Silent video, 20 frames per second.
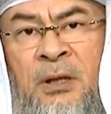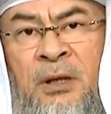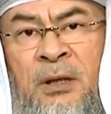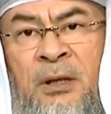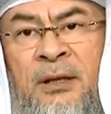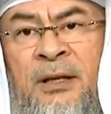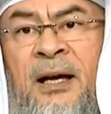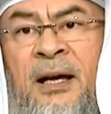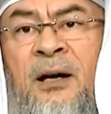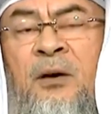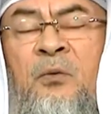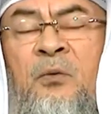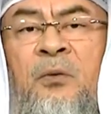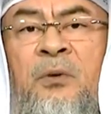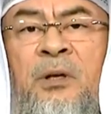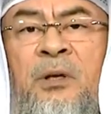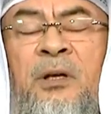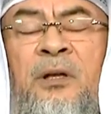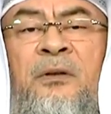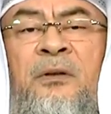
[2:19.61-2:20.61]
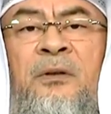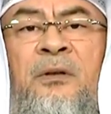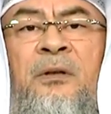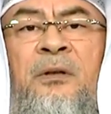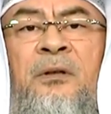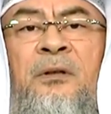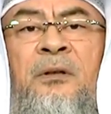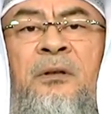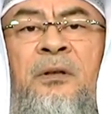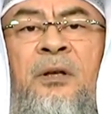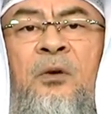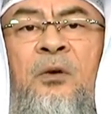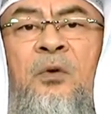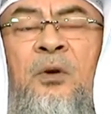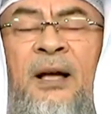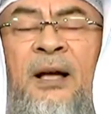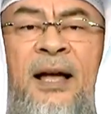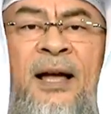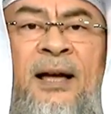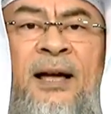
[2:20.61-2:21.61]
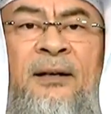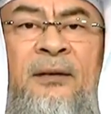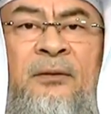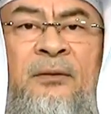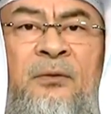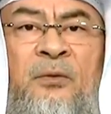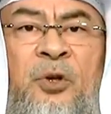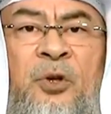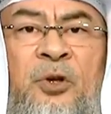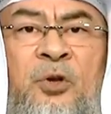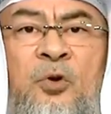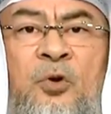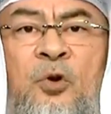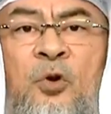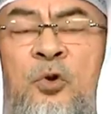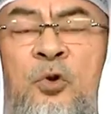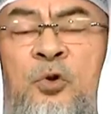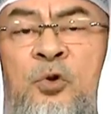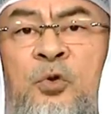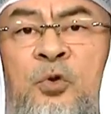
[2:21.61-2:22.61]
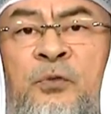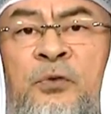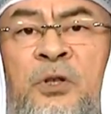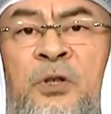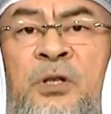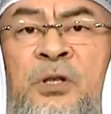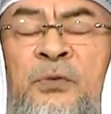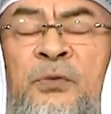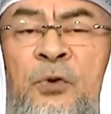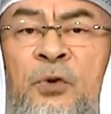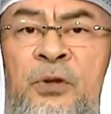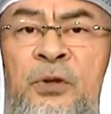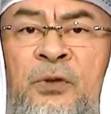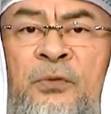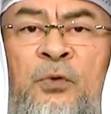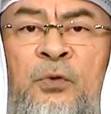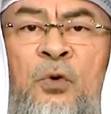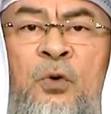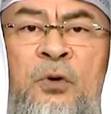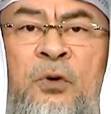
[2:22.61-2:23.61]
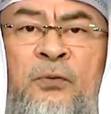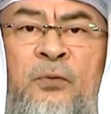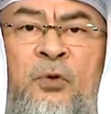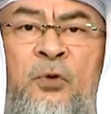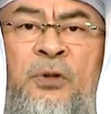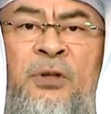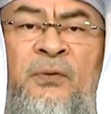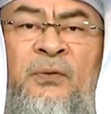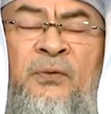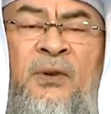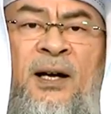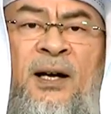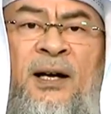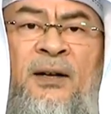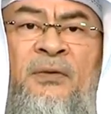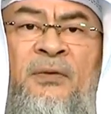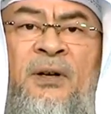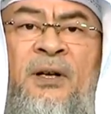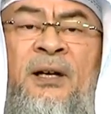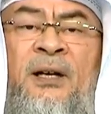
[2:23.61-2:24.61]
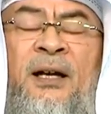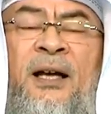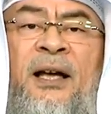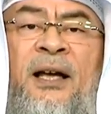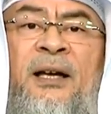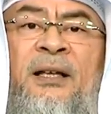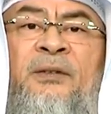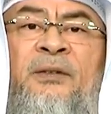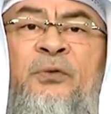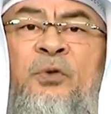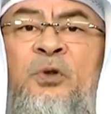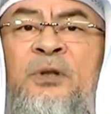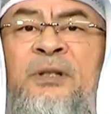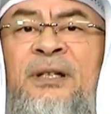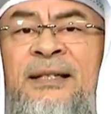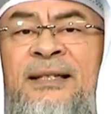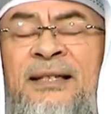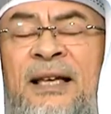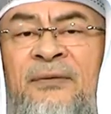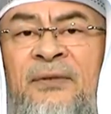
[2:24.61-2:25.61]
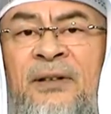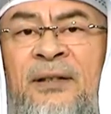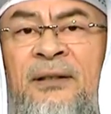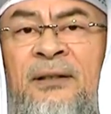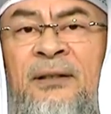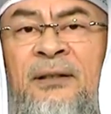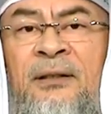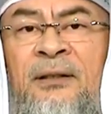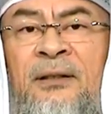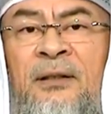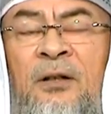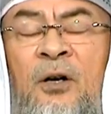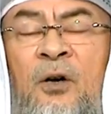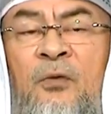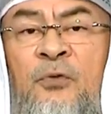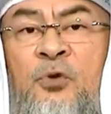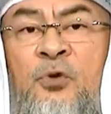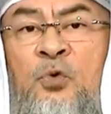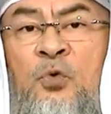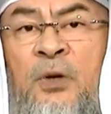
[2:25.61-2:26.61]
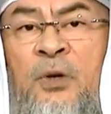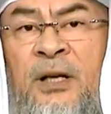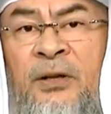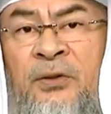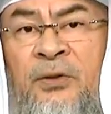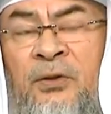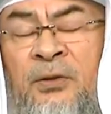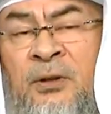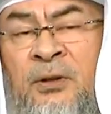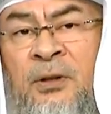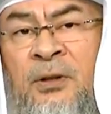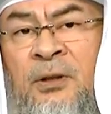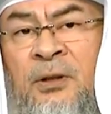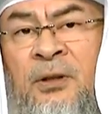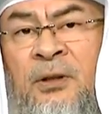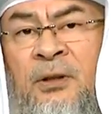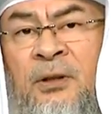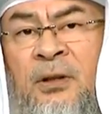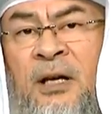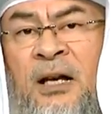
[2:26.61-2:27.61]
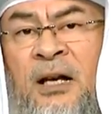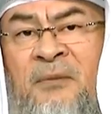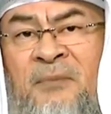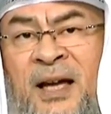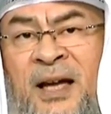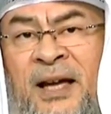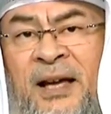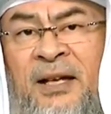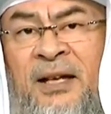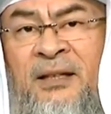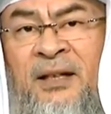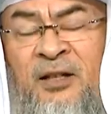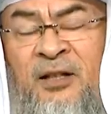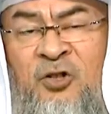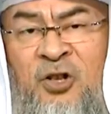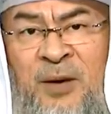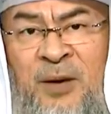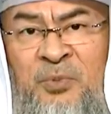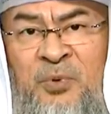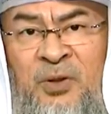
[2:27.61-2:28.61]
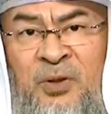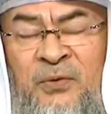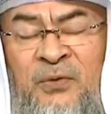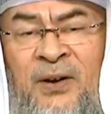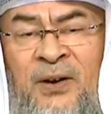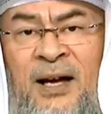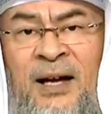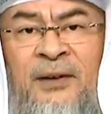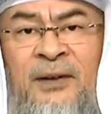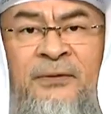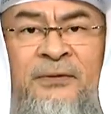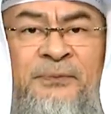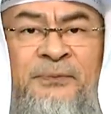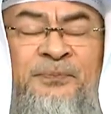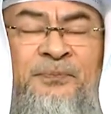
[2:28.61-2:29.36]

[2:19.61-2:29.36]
Now, in the Quran, where you go to verse 44, 45, and 47 of Surah Al-Ma'idah, chapter 5,